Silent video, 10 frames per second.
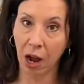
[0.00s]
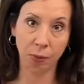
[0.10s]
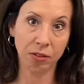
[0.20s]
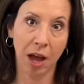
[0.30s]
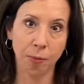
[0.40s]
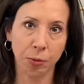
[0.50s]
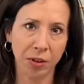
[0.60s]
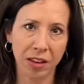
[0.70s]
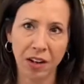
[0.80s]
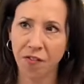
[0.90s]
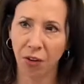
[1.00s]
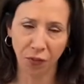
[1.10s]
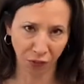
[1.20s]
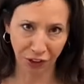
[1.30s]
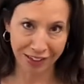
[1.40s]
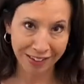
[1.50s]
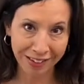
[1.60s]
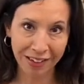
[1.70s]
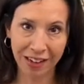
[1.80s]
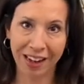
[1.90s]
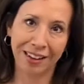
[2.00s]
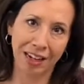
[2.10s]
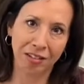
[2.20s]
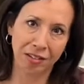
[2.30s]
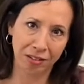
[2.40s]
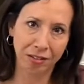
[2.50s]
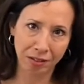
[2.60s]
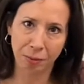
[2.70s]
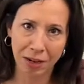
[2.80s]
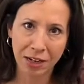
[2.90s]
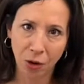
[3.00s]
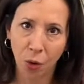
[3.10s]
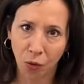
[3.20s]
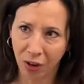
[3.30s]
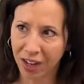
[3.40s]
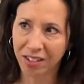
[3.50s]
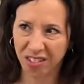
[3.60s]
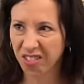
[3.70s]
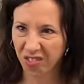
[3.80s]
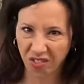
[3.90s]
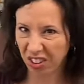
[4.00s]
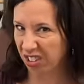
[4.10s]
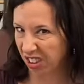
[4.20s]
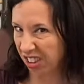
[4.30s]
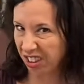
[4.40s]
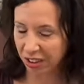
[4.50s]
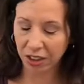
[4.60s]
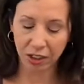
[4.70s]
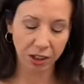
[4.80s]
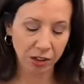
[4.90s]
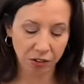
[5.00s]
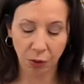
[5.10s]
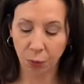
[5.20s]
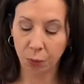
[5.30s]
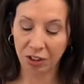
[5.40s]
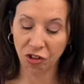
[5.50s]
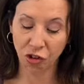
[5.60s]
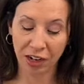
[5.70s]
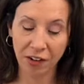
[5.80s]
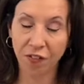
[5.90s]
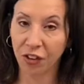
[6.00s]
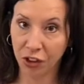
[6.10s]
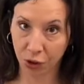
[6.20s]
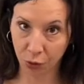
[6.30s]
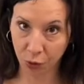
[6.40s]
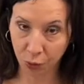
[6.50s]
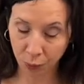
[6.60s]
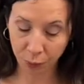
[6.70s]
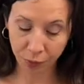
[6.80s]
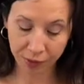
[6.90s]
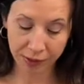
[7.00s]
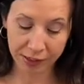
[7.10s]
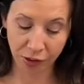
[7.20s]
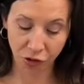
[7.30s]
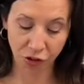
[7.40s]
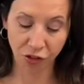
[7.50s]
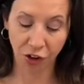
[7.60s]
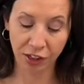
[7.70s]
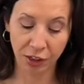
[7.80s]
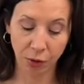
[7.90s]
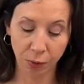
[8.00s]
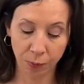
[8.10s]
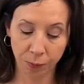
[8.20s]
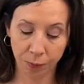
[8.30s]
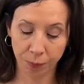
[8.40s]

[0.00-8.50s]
I was happy with it. It felt free, and that's the main goal, right? Feel good. So let's try it for you. Here's your starting note.